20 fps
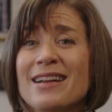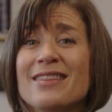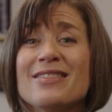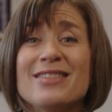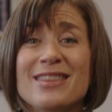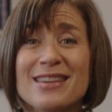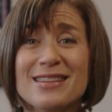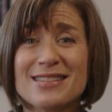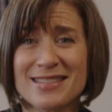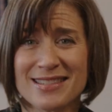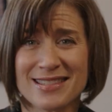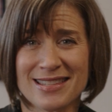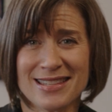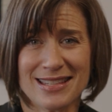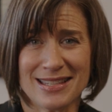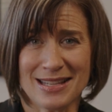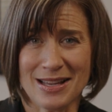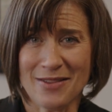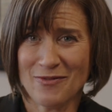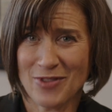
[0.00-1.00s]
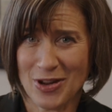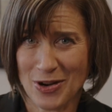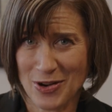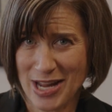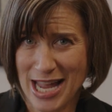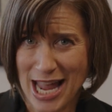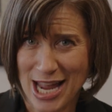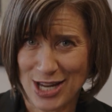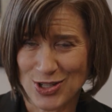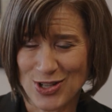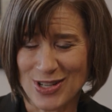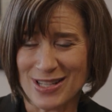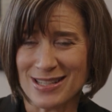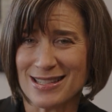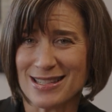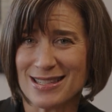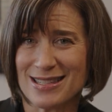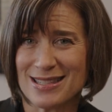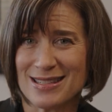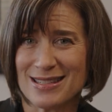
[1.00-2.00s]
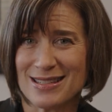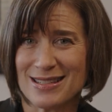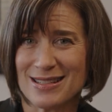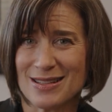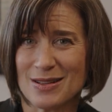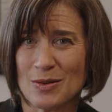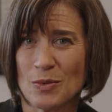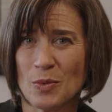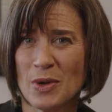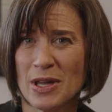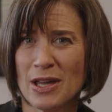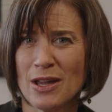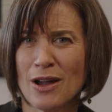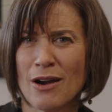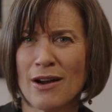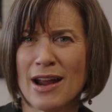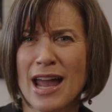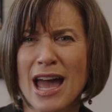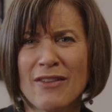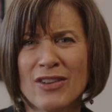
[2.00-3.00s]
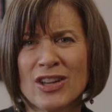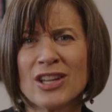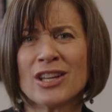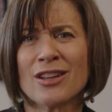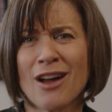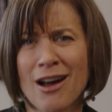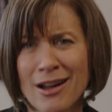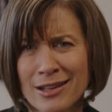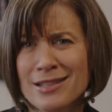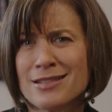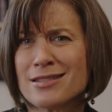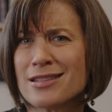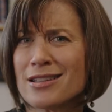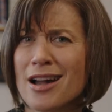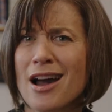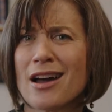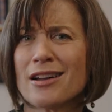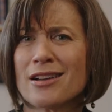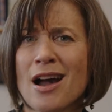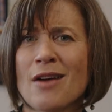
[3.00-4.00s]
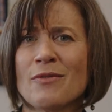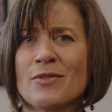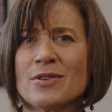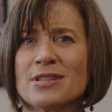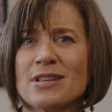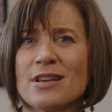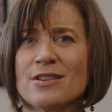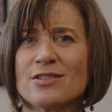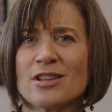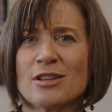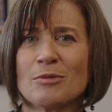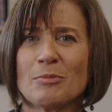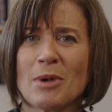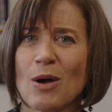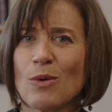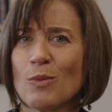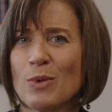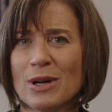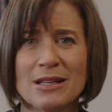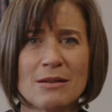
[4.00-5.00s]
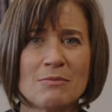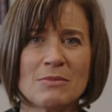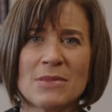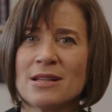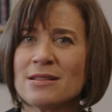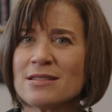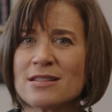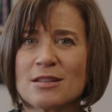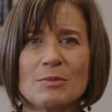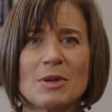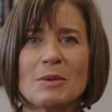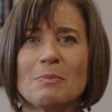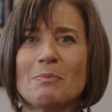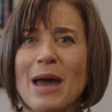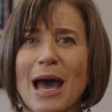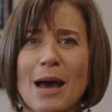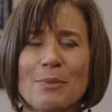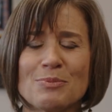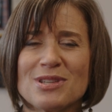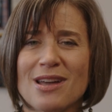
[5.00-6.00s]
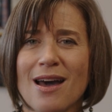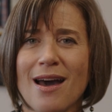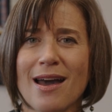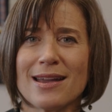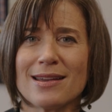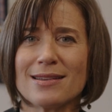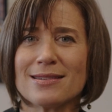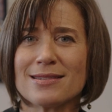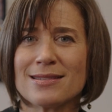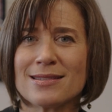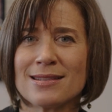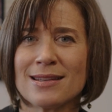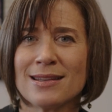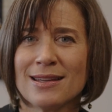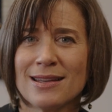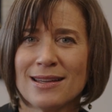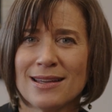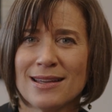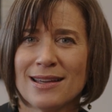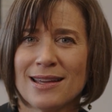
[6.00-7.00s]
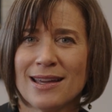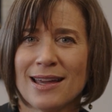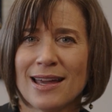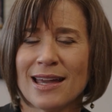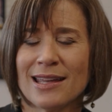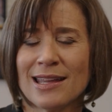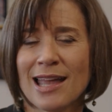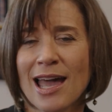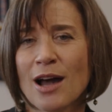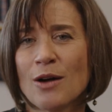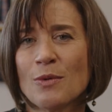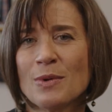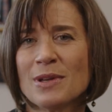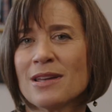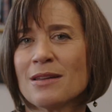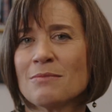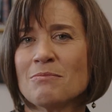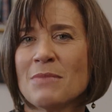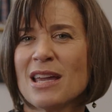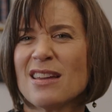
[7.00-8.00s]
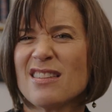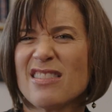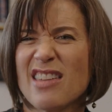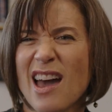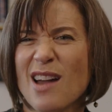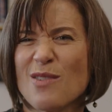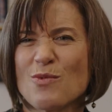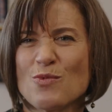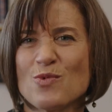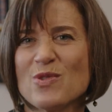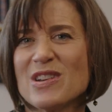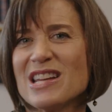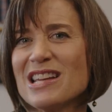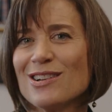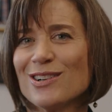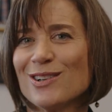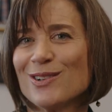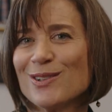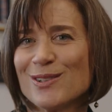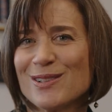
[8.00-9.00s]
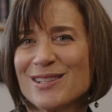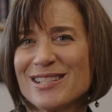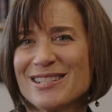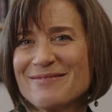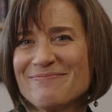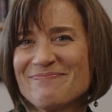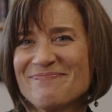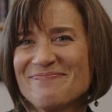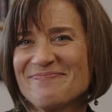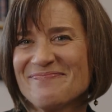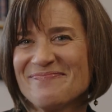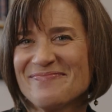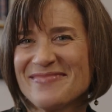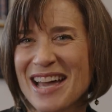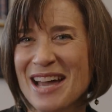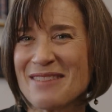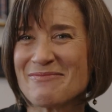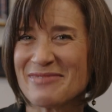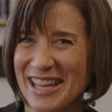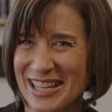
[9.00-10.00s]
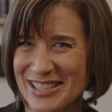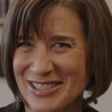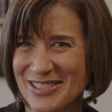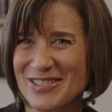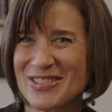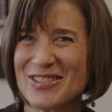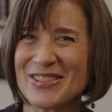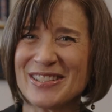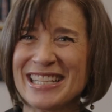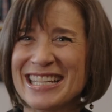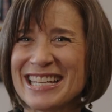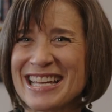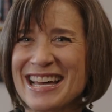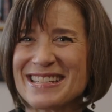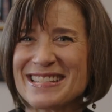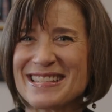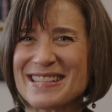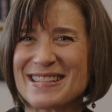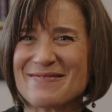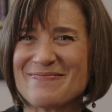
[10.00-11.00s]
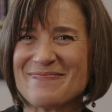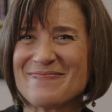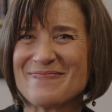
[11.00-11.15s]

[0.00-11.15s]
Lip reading: This Variations, we are having an honest-to-God conversation about what it means to be baptized and how we can make that real. I'm glad you're joining us.